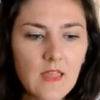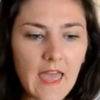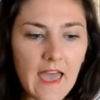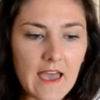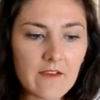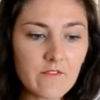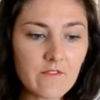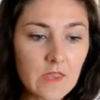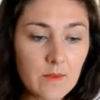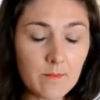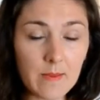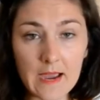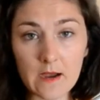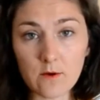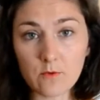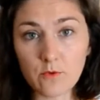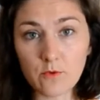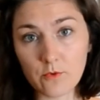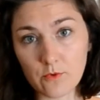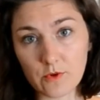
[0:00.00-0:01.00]
heavy
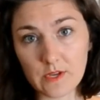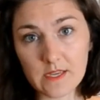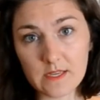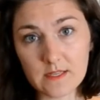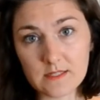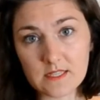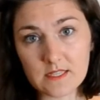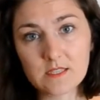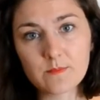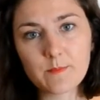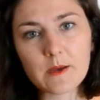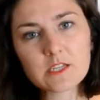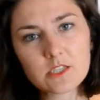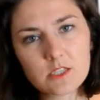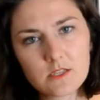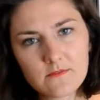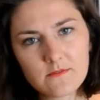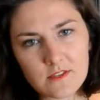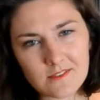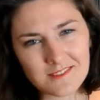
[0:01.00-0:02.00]
boundaries,
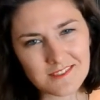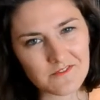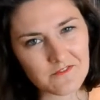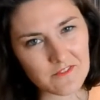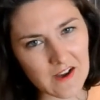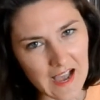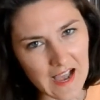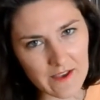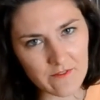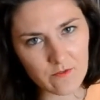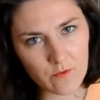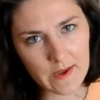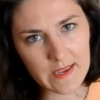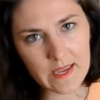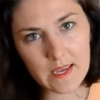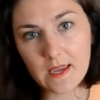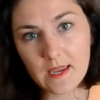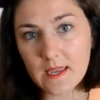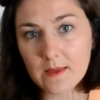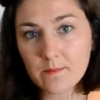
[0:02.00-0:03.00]
especially if there's a 5
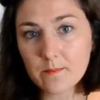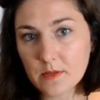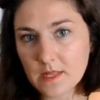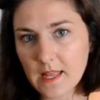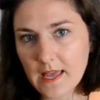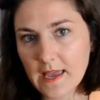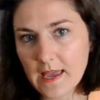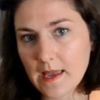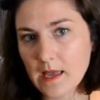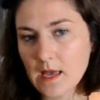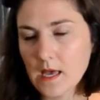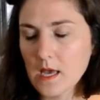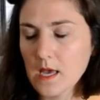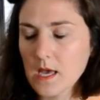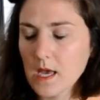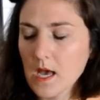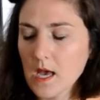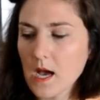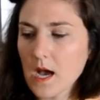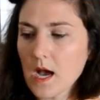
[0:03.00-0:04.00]
wing in play.
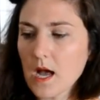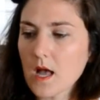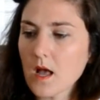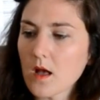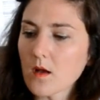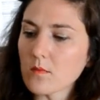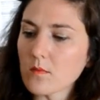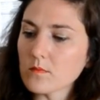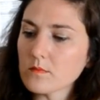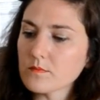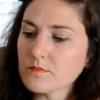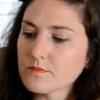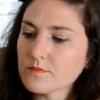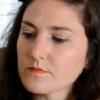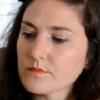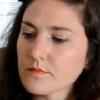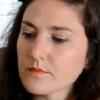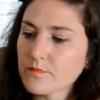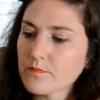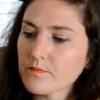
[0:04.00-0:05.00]

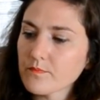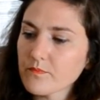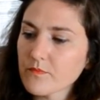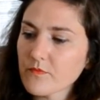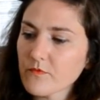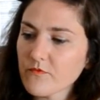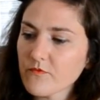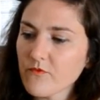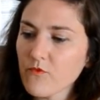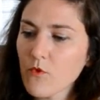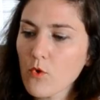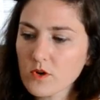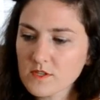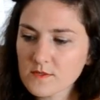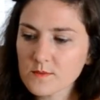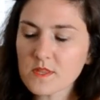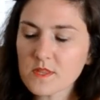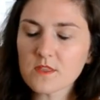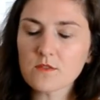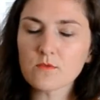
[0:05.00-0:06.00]

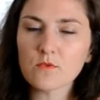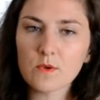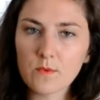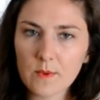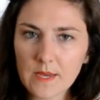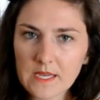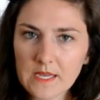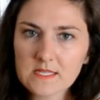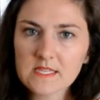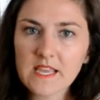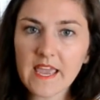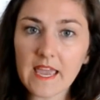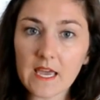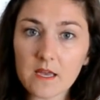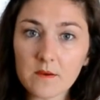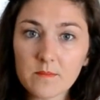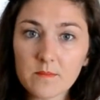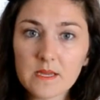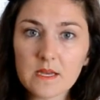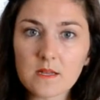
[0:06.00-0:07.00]
4s with 3 wings
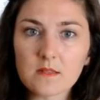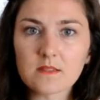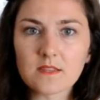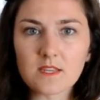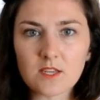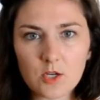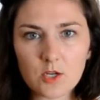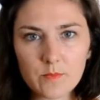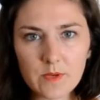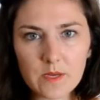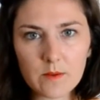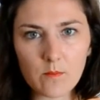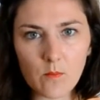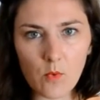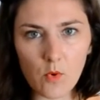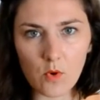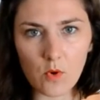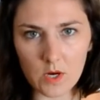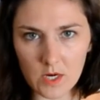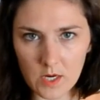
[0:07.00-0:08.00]
can be a little bit
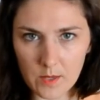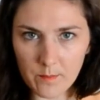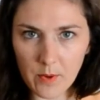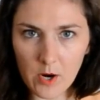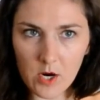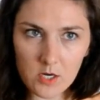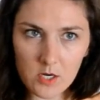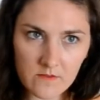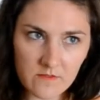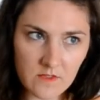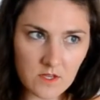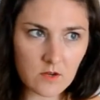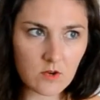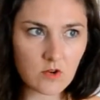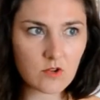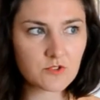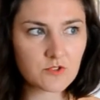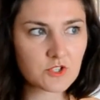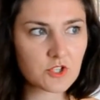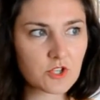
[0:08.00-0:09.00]
more part of the
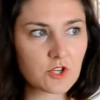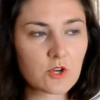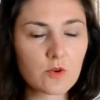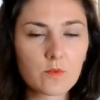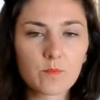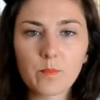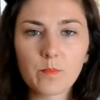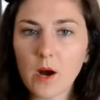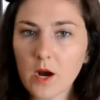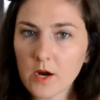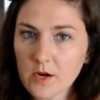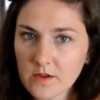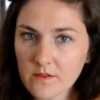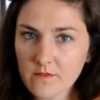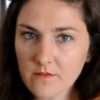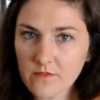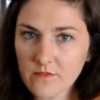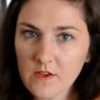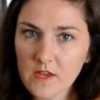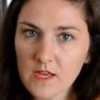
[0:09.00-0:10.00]
culture, part
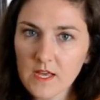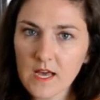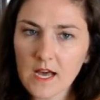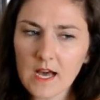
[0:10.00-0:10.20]
of